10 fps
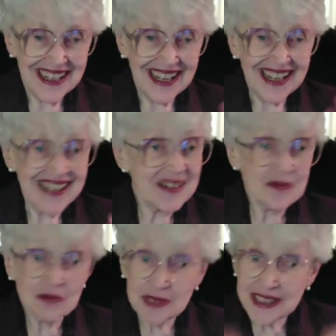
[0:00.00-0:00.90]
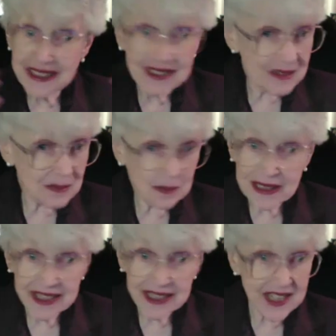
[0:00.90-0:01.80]
And we can be
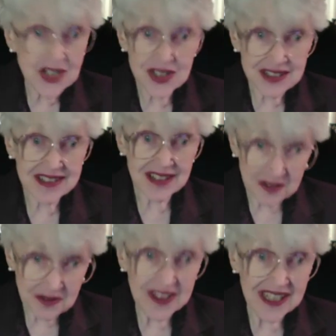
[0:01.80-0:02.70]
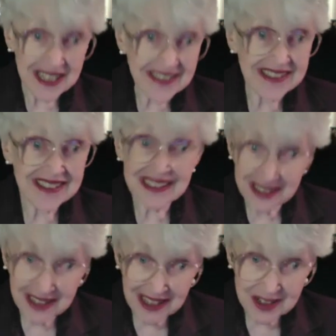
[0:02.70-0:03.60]
agents of that
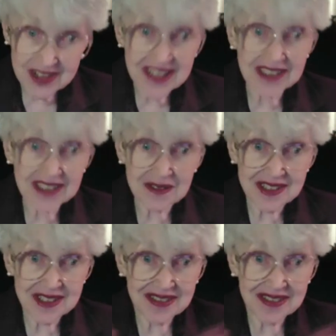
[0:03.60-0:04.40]
ourselves.